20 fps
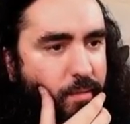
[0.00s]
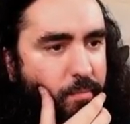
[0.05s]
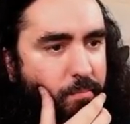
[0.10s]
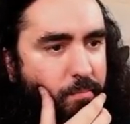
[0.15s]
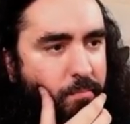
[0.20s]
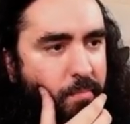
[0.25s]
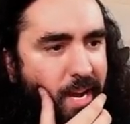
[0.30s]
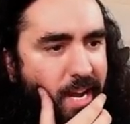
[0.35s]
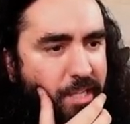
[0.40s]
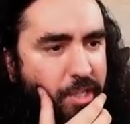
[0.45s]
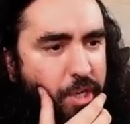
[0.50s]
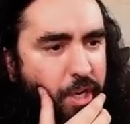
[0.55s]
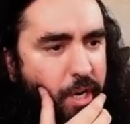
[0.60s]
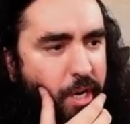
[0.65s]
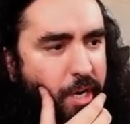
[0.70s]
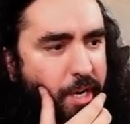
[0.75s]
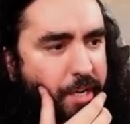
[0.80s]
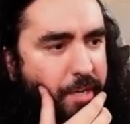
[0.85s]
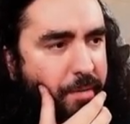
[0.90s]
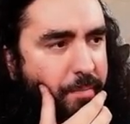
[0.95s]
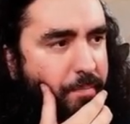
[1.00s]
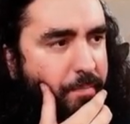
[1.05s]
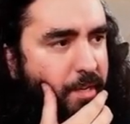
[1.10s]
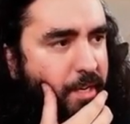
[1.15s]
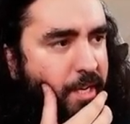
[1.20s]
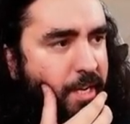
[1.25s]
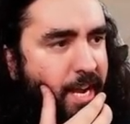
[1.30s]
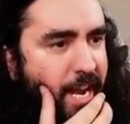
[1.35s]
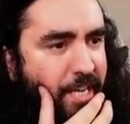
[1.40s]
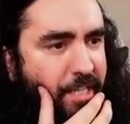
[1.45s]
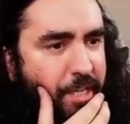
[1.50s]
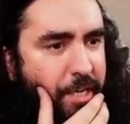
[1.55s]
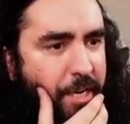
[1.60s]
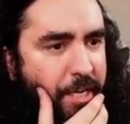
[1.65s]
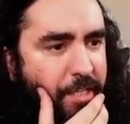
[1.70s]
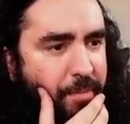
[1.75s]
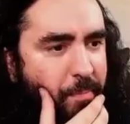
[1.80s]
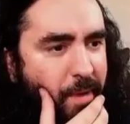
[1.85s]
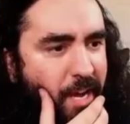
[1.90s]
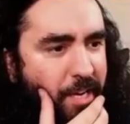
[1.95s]
My turn. Yes, it
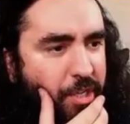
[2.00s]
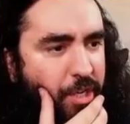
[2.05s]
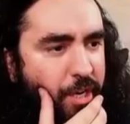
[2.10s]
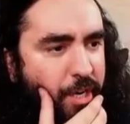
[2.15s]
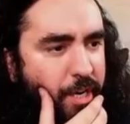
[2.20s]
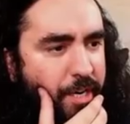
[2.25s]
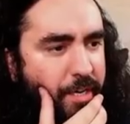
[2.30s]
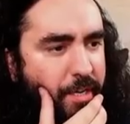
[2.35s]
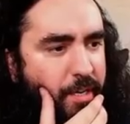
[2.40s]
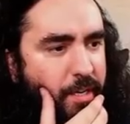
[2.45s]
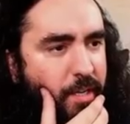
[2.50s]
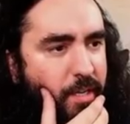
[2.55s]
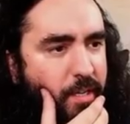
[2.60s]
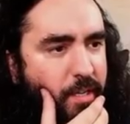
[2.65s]
is my turn.